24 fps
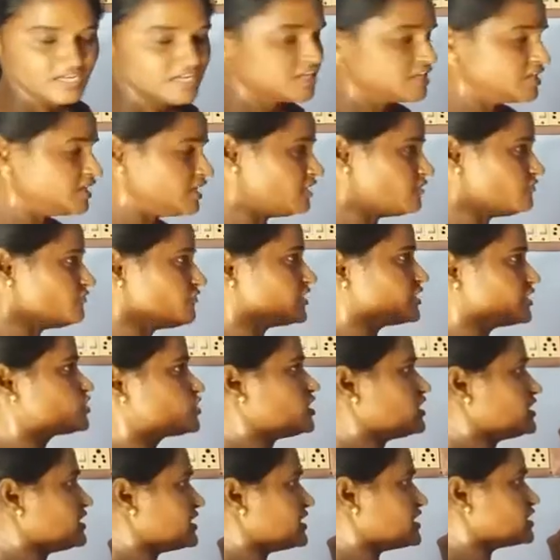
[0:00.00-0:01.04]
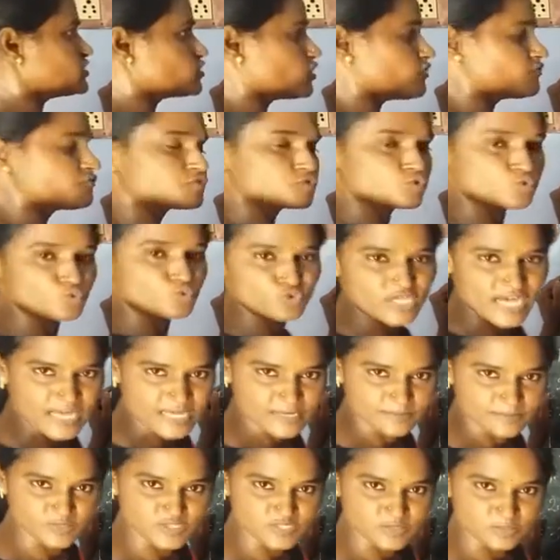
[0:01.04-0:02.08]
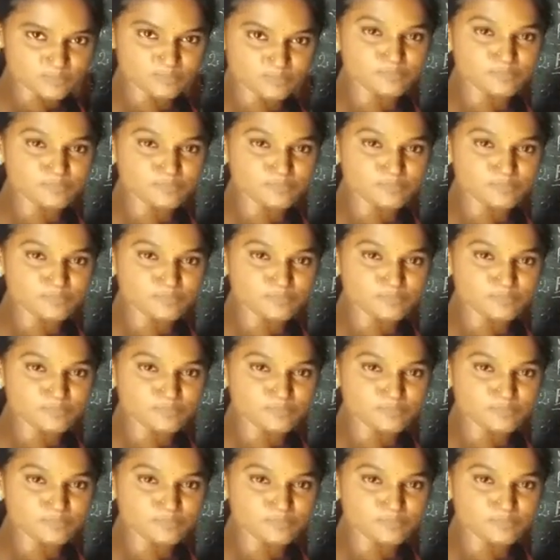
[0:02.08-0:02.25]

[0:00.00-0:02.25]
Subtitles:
Here fission is of two types,